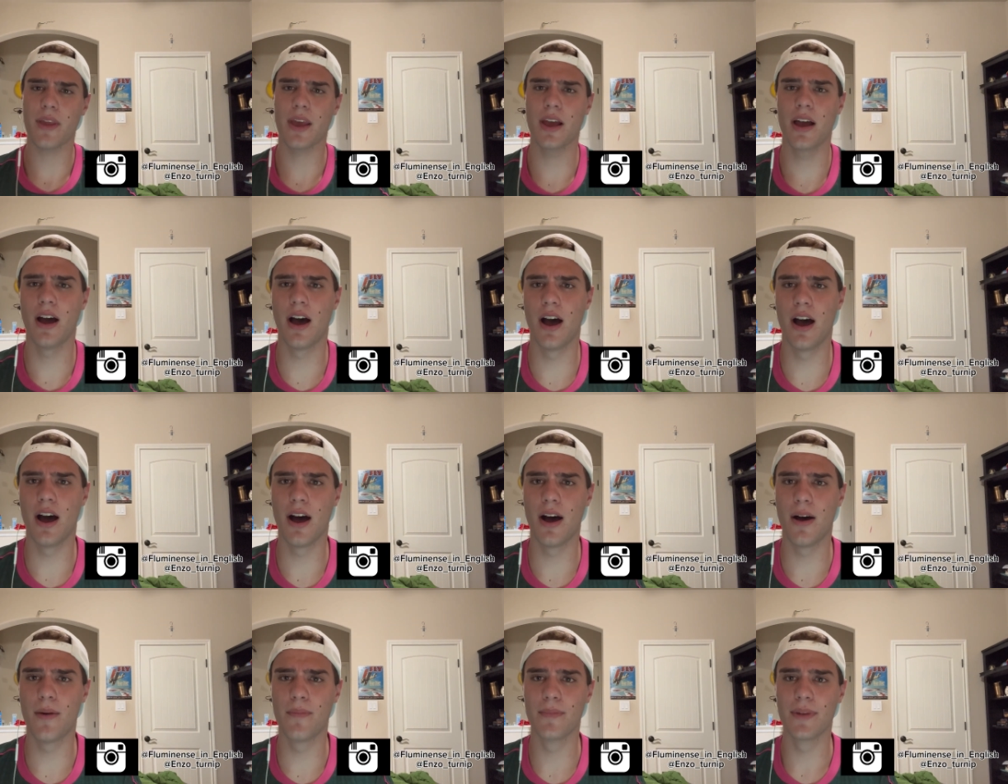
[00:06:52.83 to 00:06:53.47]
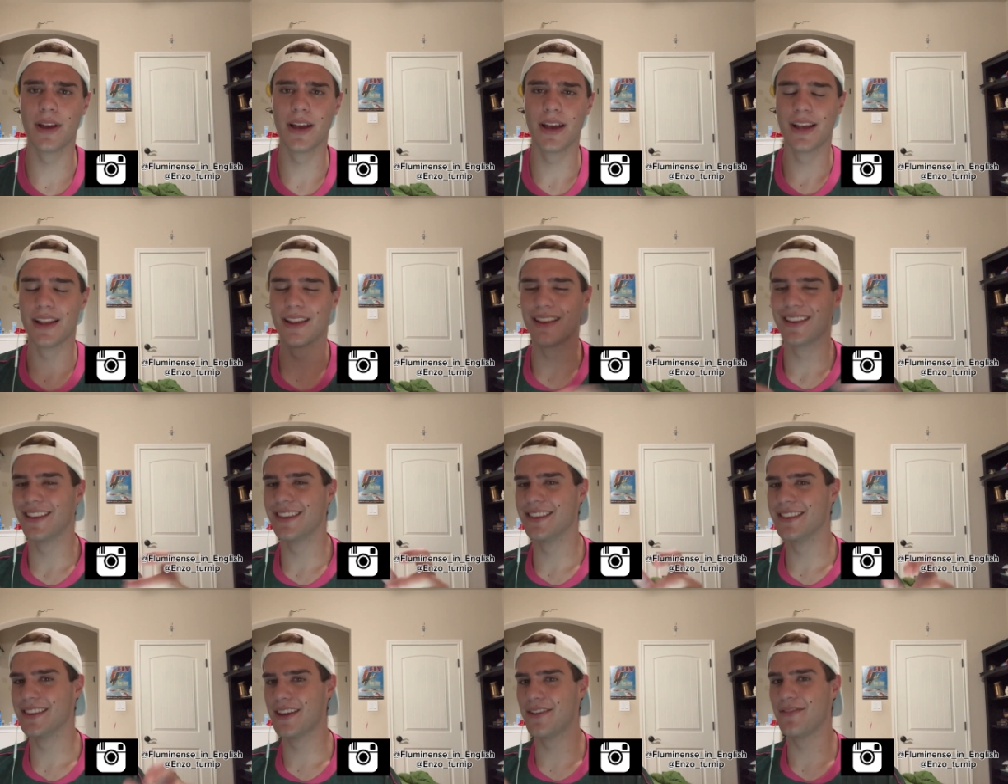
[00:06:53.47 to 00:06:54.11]
Um,
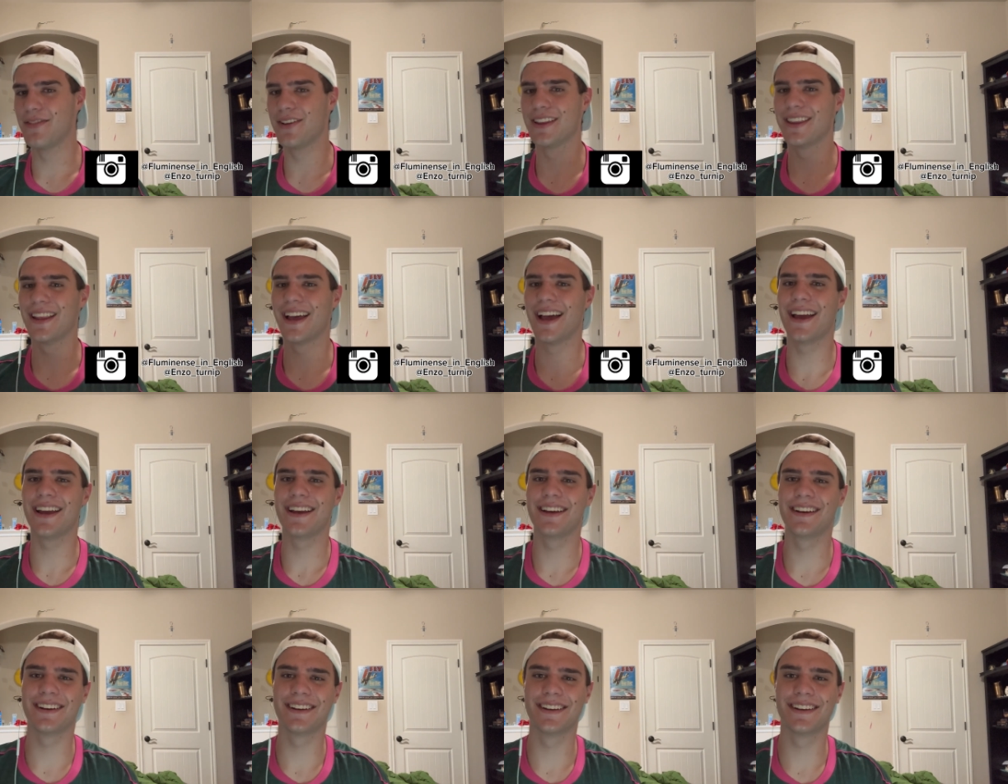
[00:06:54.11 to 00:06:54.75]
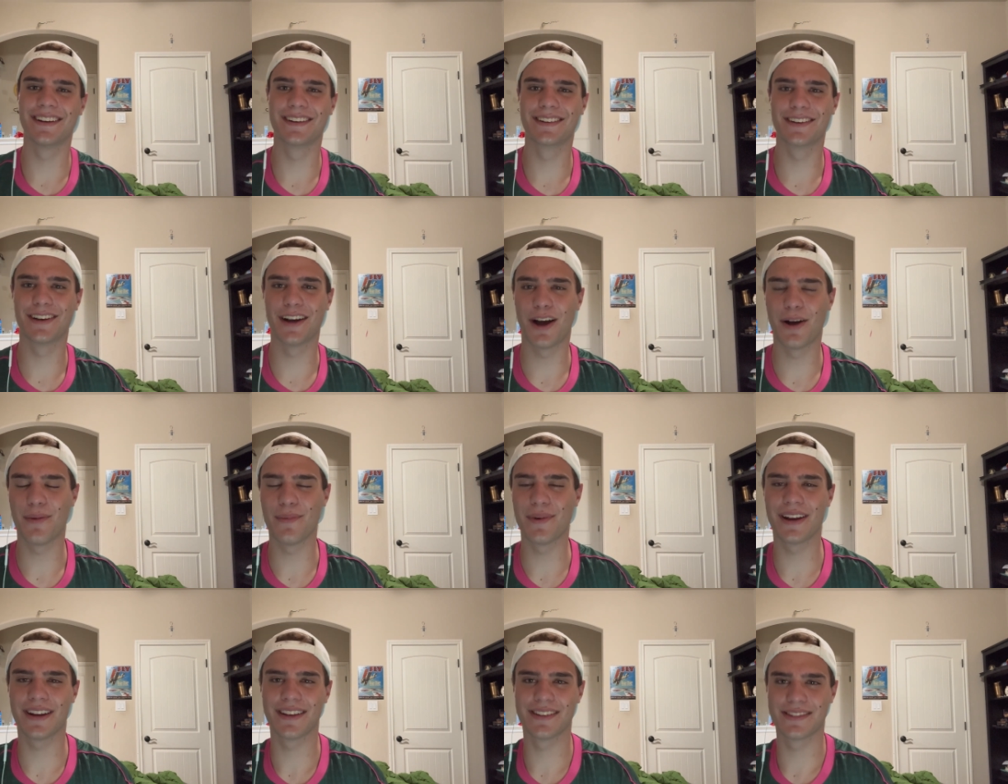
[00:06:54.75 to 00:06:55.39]
leave a like,
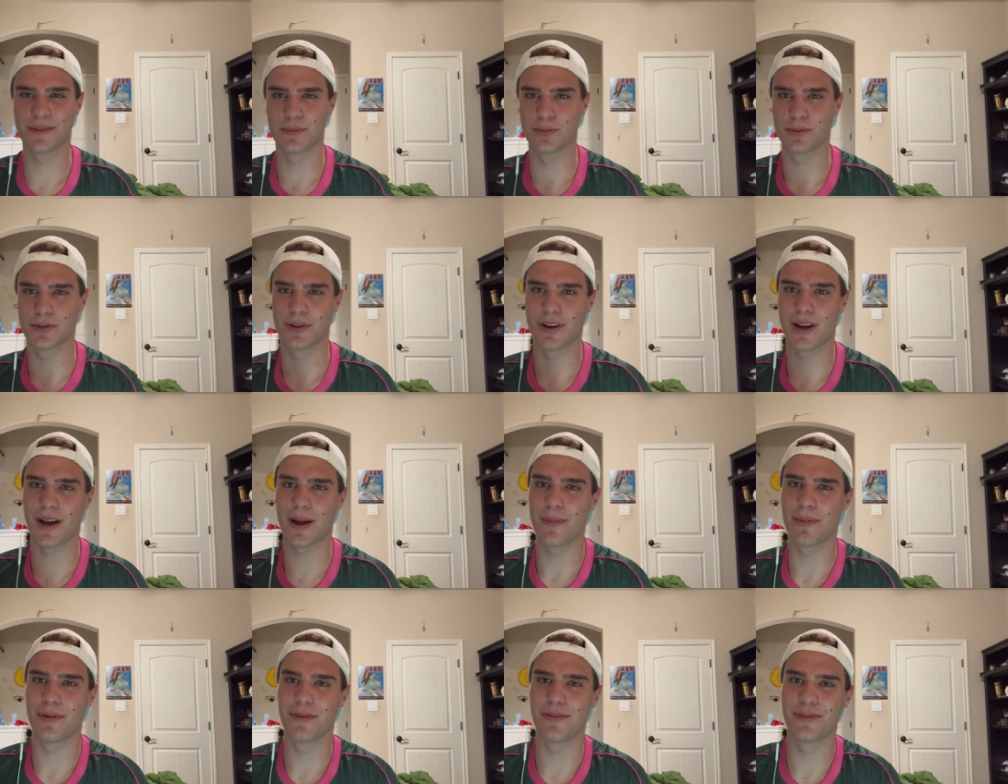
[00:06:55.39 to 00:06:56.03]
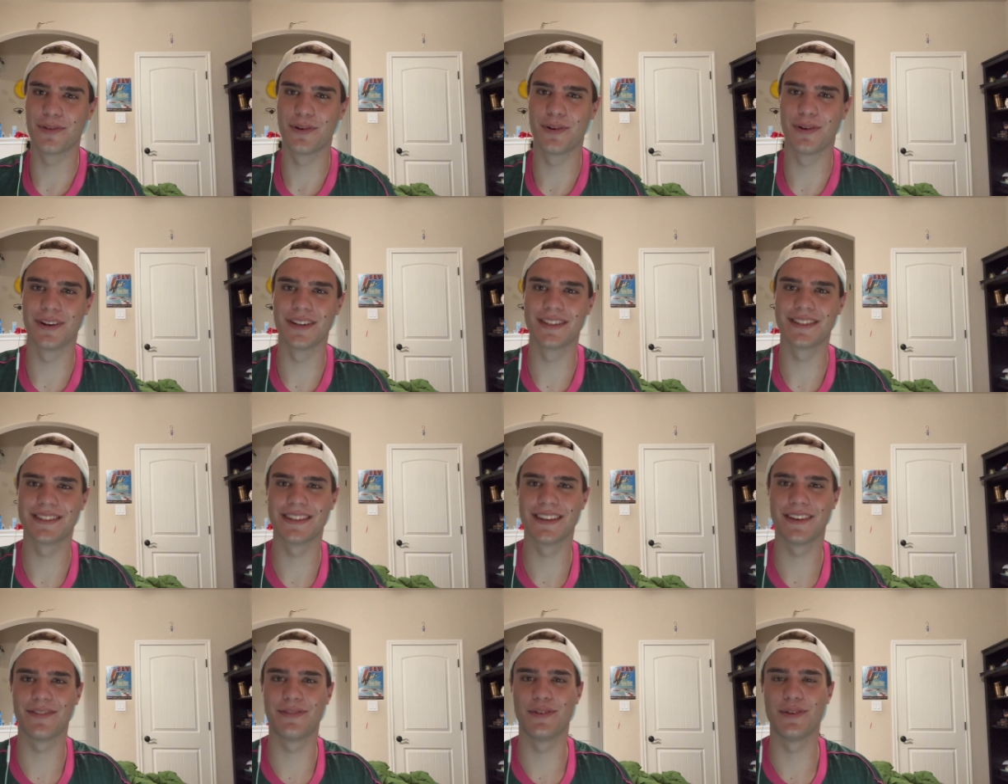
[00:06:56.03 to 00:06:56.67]
comment, and subscribe, of
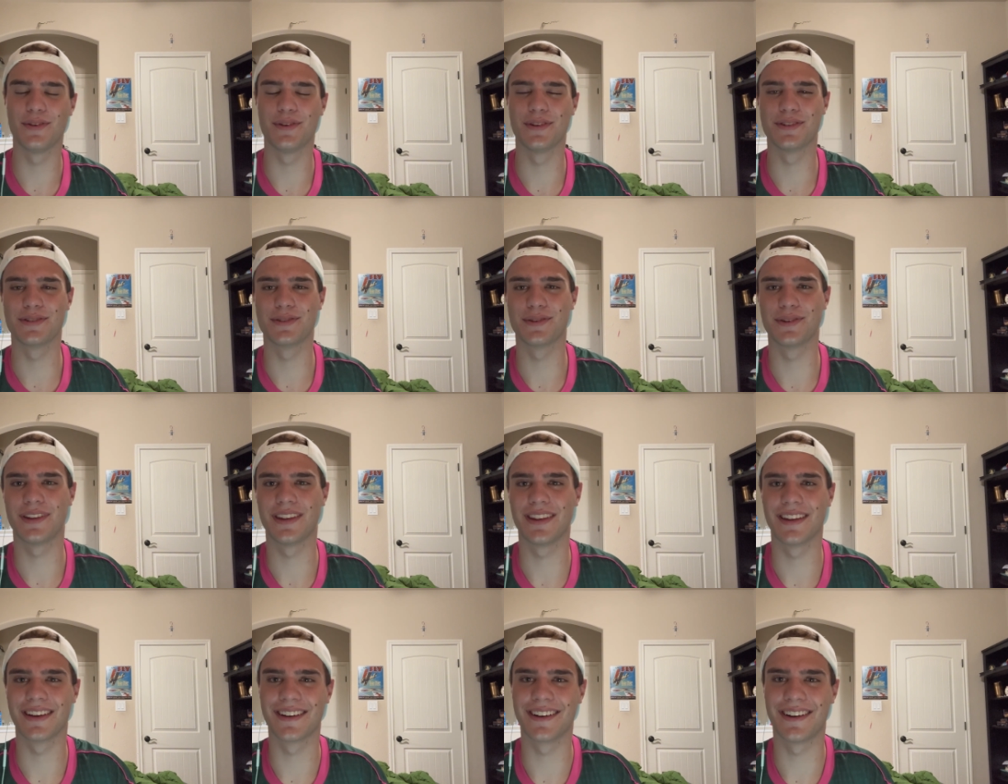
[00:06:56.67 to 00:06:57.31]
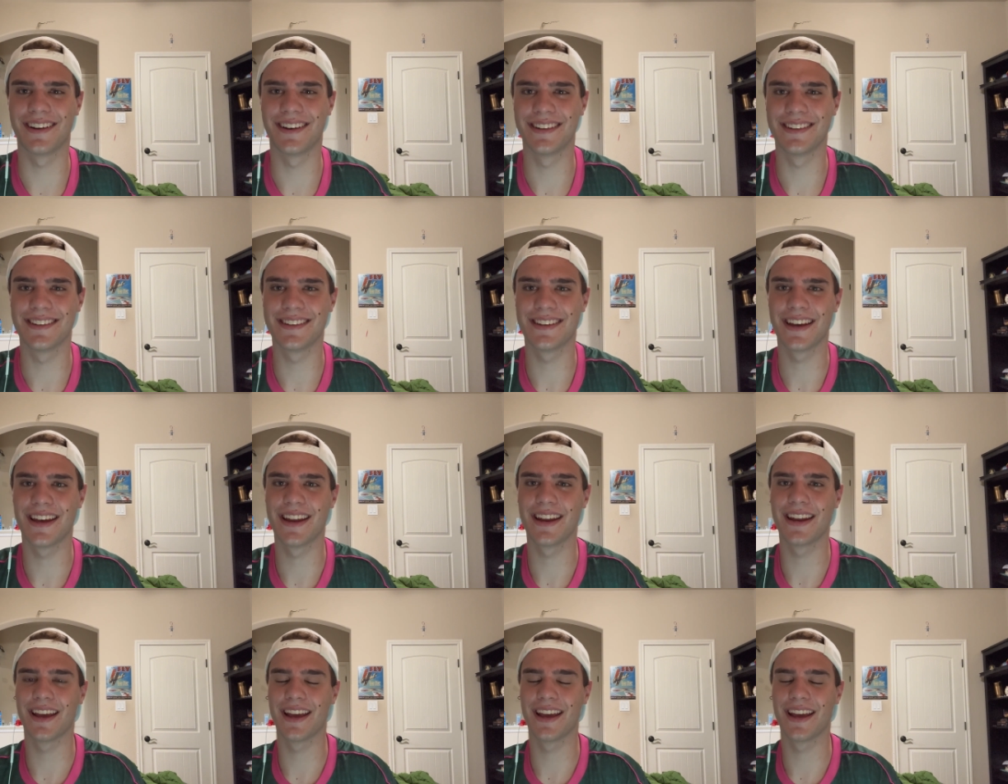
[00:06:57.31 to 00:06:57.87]
course, if you enjoyed the content.